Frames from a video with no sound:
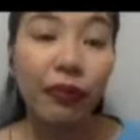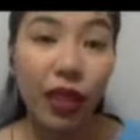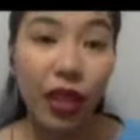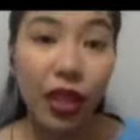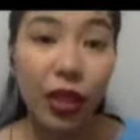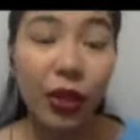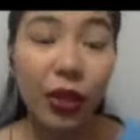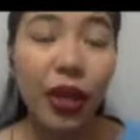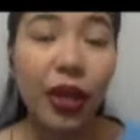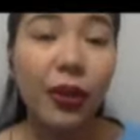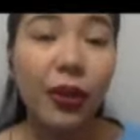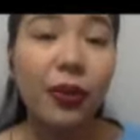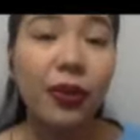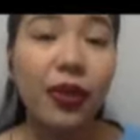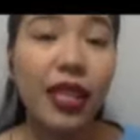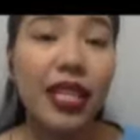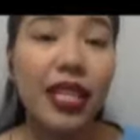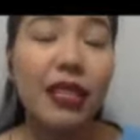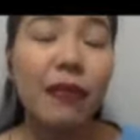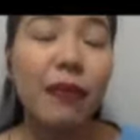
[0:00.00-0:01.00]
you can do
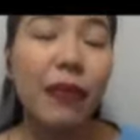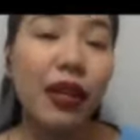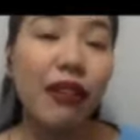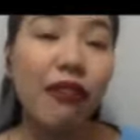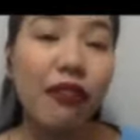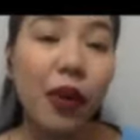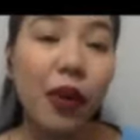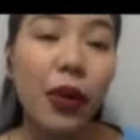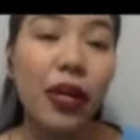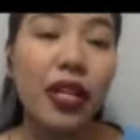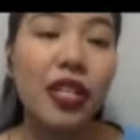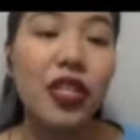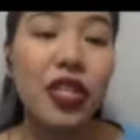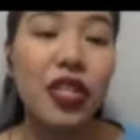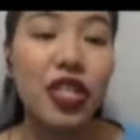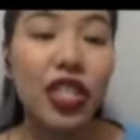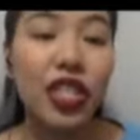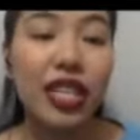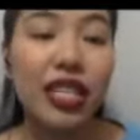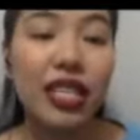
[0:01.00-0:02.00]
this by, of course,
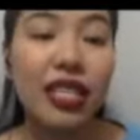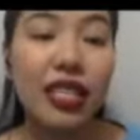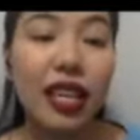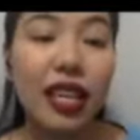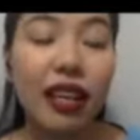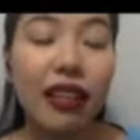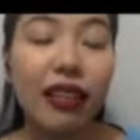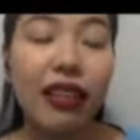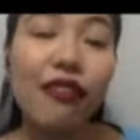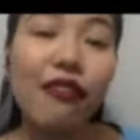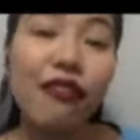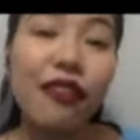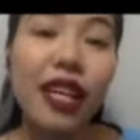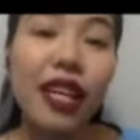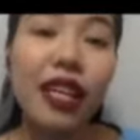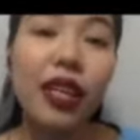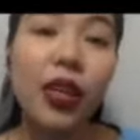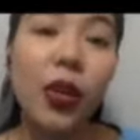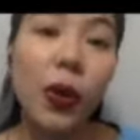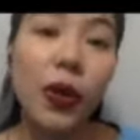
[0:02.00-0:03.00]
suggesting
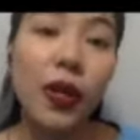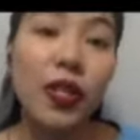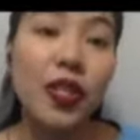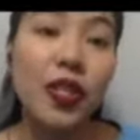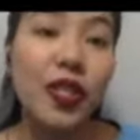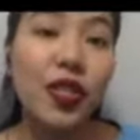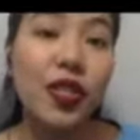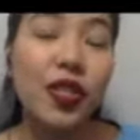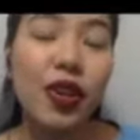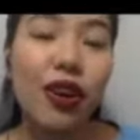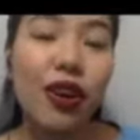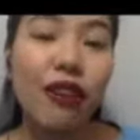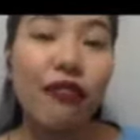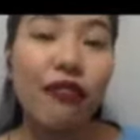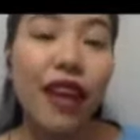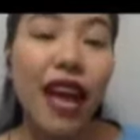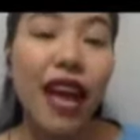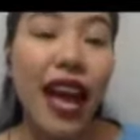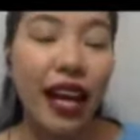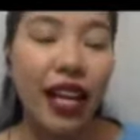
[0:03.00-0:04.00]
different courses
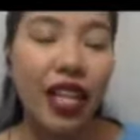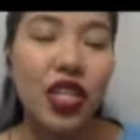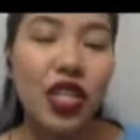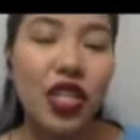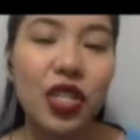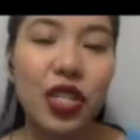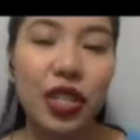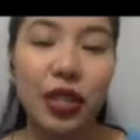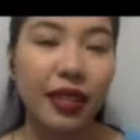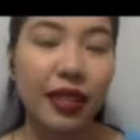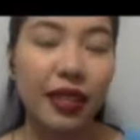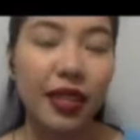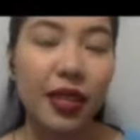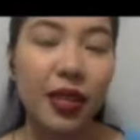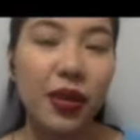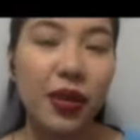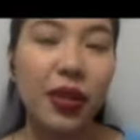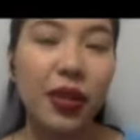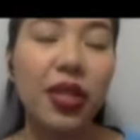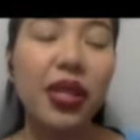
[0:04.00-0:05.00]
of action.
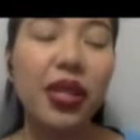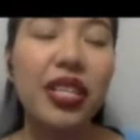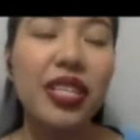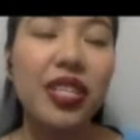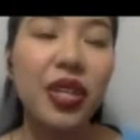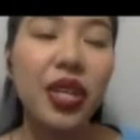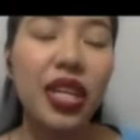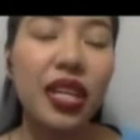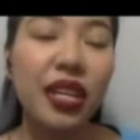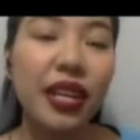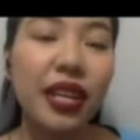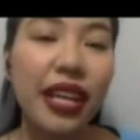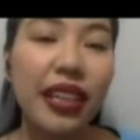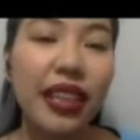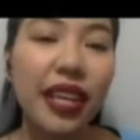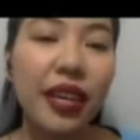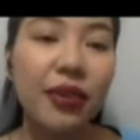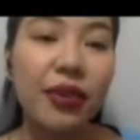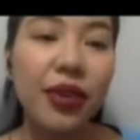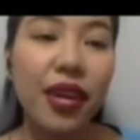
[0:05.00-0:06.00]
On your screen right
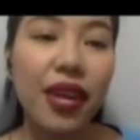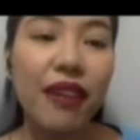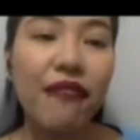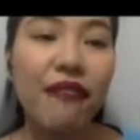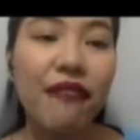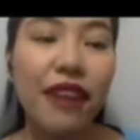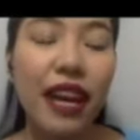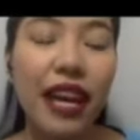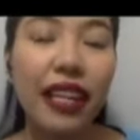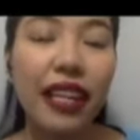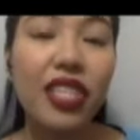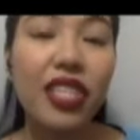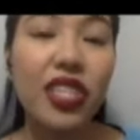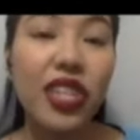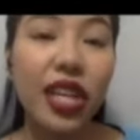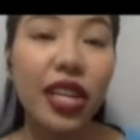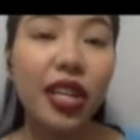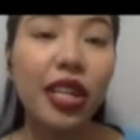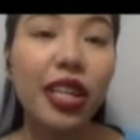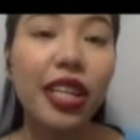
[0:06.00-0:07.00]
now, you can find a
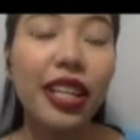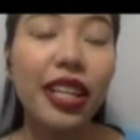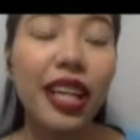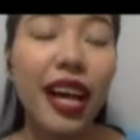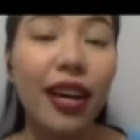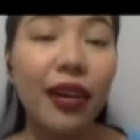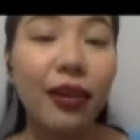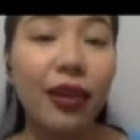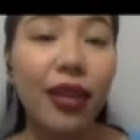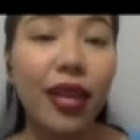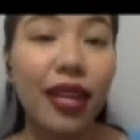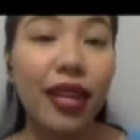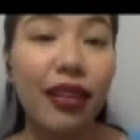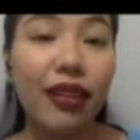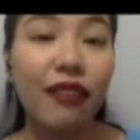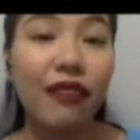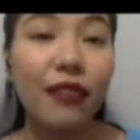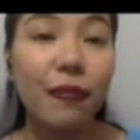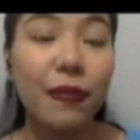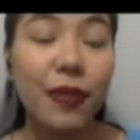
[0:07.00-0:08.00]
general outline
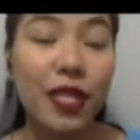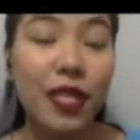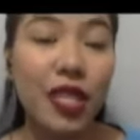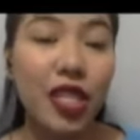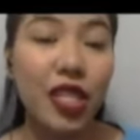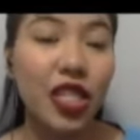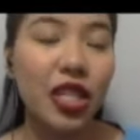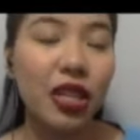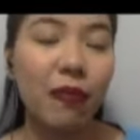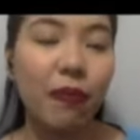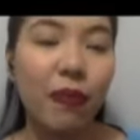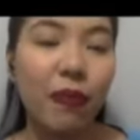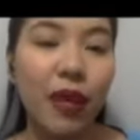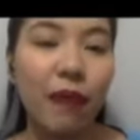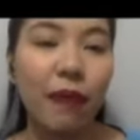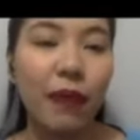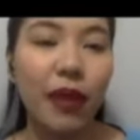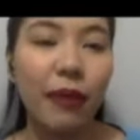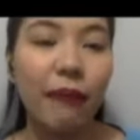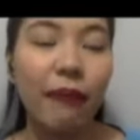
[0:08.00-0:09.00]
of a position
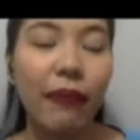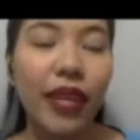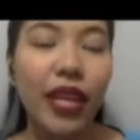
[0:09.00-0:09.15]
paper.